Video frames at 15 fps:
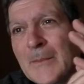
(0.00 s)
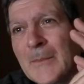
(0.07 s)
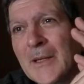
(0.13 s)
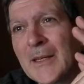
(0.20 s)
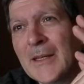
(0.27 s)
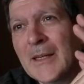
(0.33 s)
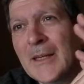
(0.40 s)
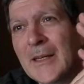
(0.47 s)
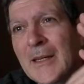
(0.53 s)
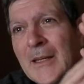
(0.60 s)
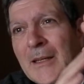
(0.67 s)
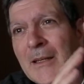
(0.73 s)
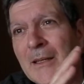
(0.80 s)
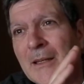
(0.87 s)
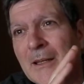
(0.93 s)
my
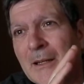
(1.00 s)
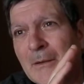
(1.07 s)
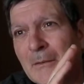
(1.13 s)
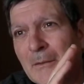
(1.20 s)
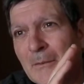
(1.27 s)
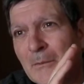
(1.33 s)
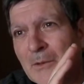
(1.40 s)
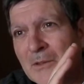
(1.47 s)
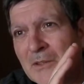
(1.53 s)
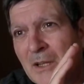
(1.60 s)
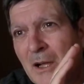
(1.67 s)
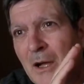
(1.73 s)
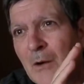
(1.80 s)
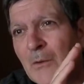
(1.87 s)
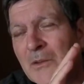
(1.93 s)
head, and I was
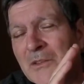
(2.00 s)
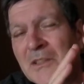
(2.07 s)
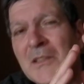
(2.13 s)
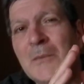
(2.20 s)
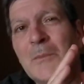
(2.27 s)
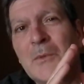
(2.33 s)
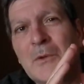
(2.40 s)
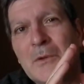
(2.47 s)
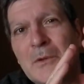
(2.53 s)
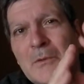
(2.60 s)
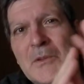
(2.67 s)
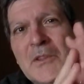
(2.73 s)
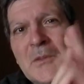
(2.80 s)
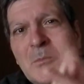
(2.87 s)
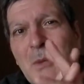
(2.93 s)
always in the mode of
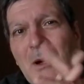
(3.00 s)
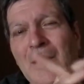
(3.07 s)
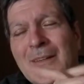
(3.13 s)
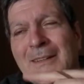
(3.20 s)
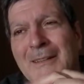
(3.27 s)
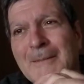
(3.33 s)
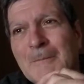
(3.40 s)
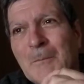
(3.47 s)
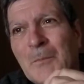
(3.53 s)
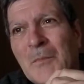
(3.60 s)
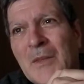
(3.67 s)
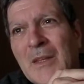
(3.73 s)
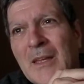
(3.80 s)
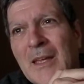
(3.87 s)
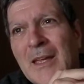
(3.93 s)
responding.
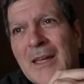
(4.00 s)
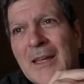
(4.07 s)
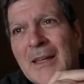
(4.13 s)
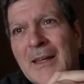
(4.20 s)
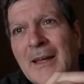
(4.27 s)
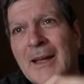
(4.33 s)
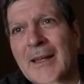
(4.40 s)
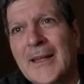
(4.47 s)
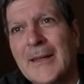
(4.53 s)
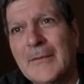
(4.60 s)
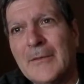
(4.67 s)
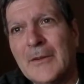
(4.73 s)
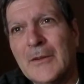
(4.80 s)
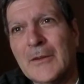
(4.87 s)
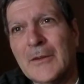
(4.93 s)
And I
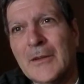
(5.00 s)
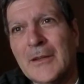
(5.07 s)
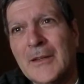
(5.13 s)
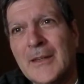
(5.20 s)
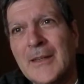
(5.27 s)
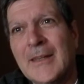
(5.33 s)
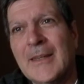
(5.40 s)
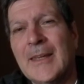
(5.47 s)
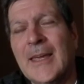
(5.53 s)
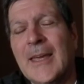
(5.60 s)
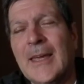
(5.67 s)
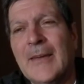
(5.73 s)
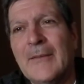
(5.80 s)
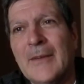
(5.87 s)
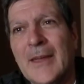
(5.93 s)
never
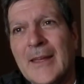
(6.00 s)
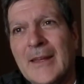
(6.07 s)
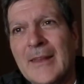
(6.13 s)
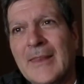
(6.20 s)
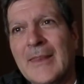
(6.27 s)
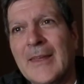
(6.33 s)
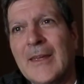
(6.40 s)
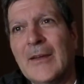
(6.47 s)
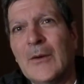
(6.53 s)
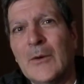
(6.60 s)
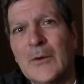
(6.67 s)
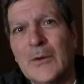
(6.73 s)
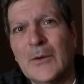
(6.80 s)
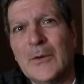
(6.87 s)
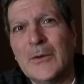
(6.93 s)
gave anything or
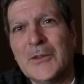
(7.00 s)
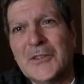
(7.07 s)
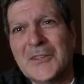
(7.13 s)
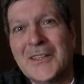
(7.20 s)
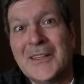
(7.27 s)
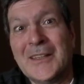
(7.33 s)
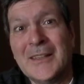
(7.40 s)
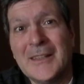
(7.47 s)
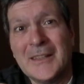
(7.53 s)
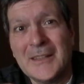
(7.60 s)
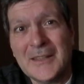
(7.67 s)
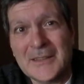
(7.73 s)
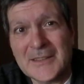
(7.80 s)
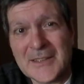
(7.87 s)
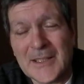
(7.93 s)
nourished anything
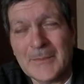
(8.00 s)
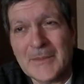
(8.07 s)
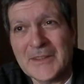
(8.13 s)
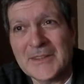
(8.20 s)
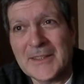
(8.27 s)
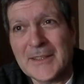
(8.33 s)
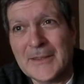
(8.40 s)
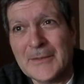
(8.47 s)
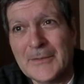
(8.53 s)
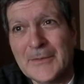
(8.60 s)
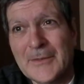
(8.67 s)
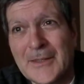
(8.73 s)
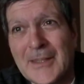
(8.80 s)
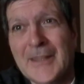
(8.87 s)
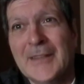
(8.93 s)
inside myself.
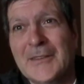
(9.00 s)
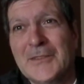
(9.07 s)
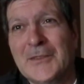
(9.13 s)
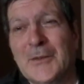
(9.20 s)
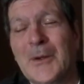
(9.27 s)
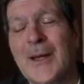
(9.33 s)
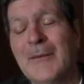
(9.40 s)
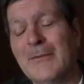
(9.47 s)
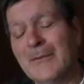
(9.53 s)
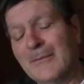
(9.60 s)
And so I